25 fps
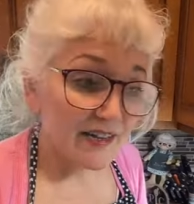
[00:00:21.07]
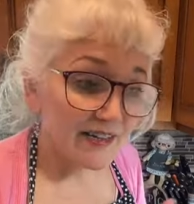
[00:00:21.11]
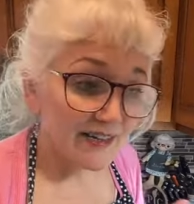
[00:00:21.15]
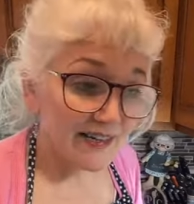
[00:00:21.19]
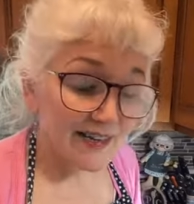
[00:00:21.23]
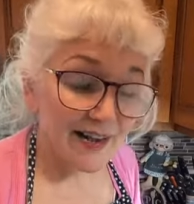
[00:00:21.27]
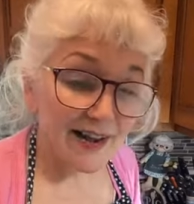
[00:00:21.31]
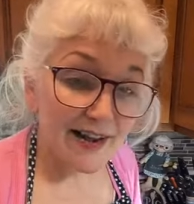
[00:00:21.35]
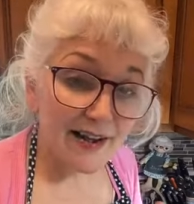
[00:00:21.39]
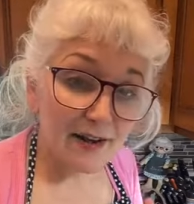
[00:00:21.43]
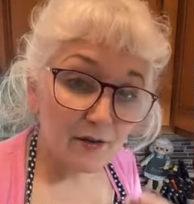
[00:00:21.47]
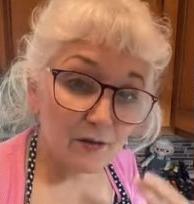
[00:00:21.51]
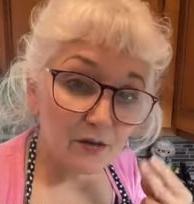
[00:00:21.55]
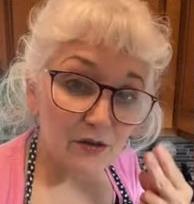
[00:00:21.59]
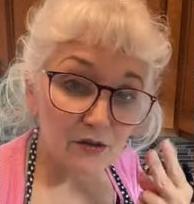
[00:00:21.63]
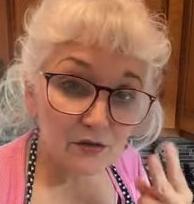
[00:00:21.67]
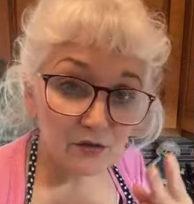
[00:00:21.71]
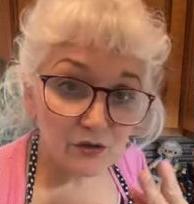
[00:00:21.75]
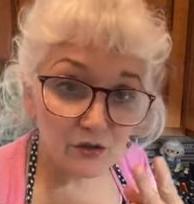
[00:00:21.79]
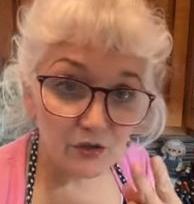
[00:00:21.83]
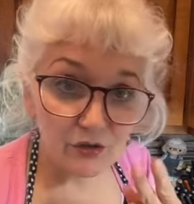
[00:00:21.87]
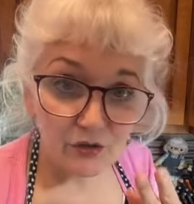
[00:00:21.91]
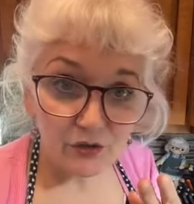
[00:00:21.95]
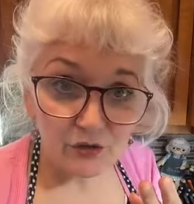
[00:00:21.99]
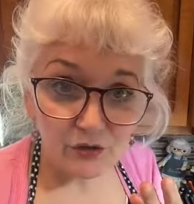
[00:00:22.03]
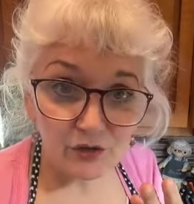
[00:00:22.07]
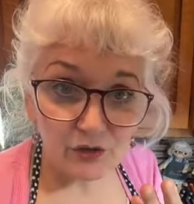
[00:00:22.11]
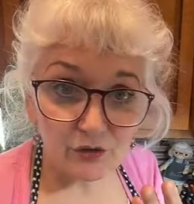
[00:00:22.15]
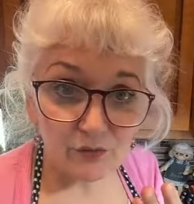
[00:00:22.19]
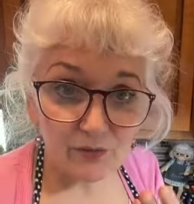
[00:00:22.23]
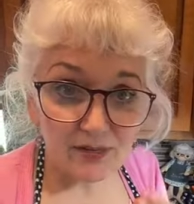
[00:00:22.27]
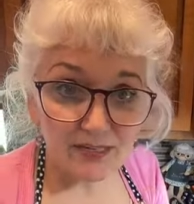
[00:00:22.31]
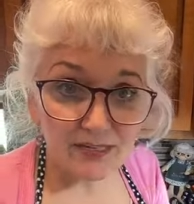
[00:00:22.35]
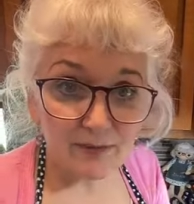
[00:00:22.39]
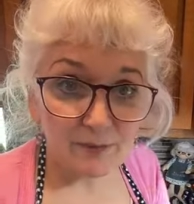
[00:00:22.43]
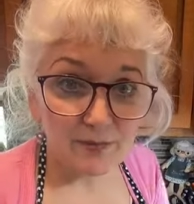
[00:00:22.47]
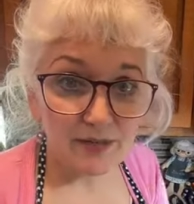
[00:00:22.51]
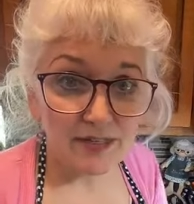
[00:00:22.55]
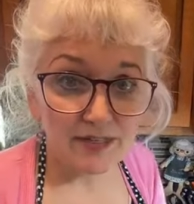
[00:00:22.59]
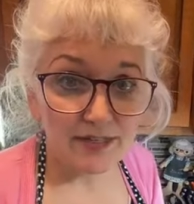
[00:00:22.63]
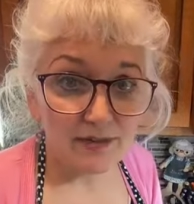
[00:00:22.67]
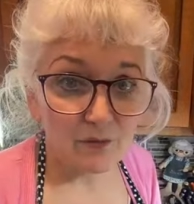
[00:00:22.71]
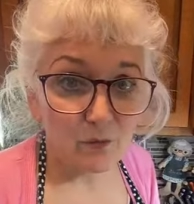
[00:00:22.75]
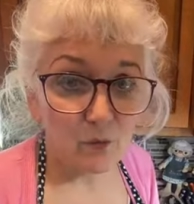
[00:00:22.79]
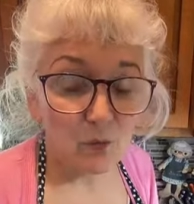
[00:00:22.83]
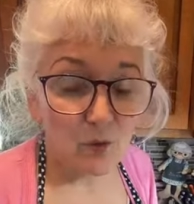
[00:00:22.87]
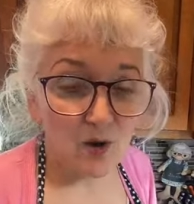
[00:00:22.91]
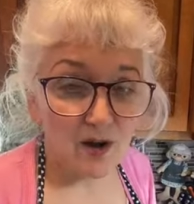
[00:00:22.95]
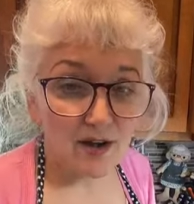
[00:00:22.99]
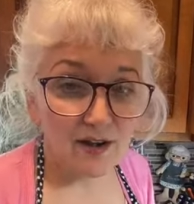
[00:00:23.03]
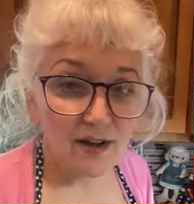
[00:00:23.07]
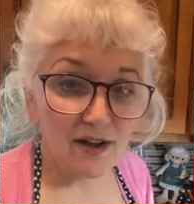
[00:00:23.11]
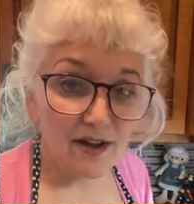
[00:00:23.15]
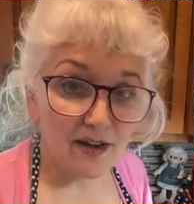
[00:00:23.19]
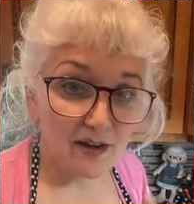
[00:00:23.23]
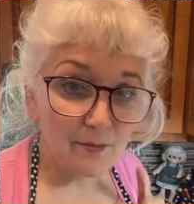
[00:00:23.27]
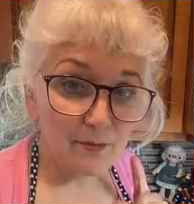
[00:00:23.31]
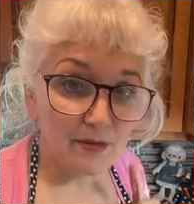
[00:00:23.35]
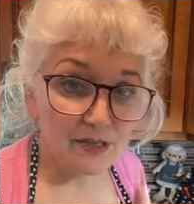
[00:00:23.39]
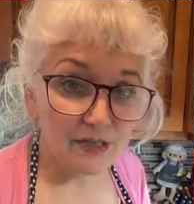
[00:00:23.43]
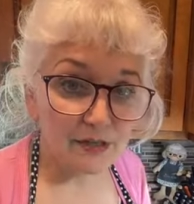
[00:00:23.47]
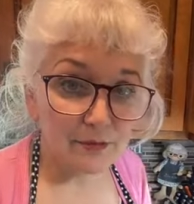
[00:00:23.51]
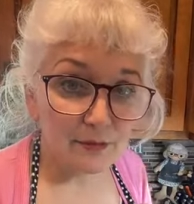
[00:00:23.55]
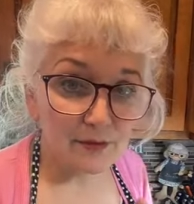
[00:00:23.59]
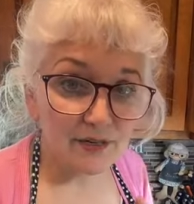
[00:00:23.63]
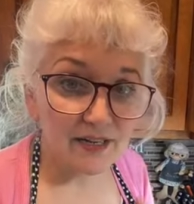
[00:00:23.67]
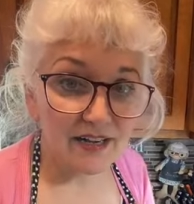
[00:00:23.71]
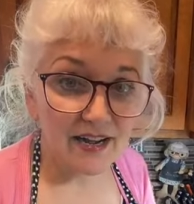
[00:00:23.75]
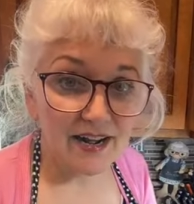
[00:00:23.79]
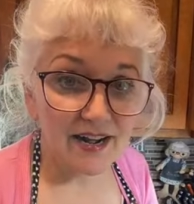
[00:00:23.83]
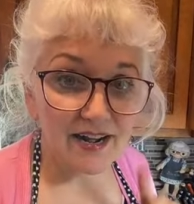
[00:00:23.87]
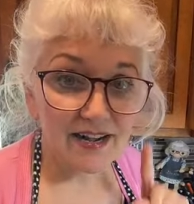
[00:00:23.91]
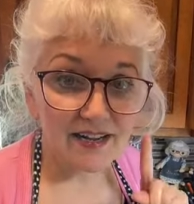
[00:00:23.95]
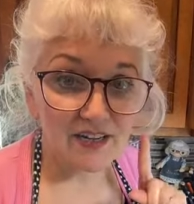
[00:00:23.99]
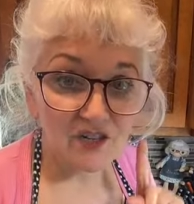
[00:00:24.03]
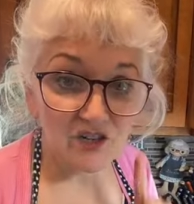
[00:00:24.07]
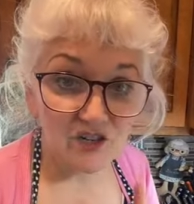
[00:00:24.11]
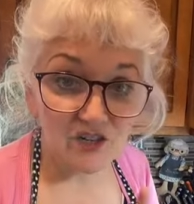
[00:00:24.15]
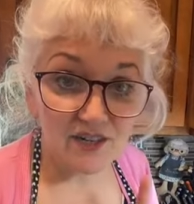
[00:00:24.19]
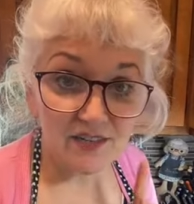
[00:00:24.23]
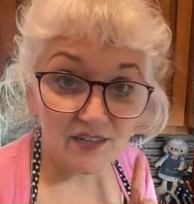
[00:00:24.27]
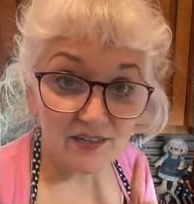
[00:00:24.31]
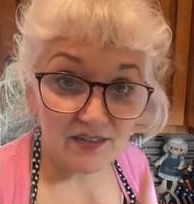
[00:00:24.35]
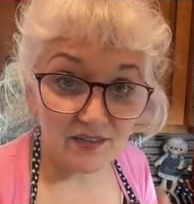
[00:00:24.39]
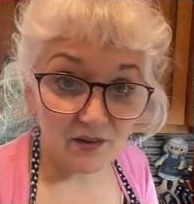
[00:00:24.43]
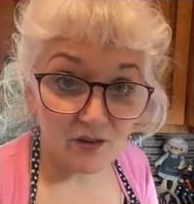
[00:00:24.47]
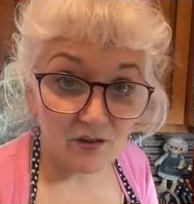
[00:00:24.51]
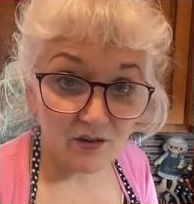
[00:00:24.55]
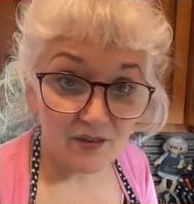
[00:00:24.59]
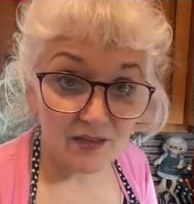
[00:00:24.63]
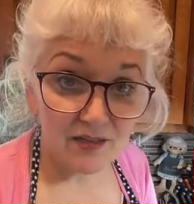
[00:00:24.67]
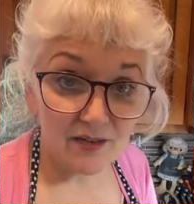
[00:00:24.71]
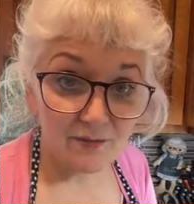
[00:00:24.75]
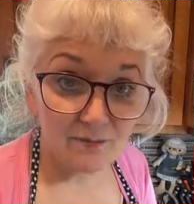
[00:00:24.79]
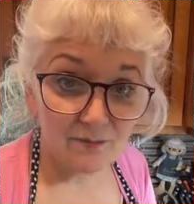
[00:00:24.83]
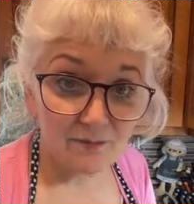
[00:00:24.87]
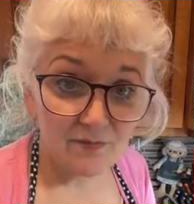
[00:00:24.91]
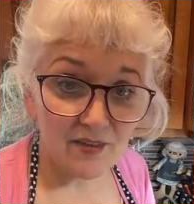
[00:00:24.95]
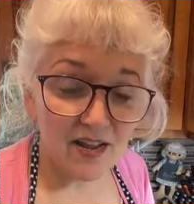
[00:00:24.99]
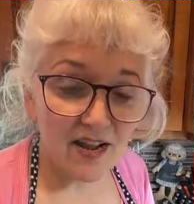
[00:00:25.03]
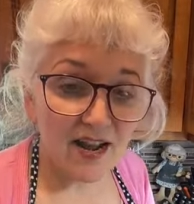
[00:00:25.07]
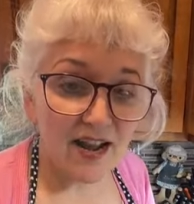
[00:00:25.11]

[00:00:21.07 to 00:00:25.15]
Today I'm doing two, two recipes in one. I'm gonna be doing a chicken salsa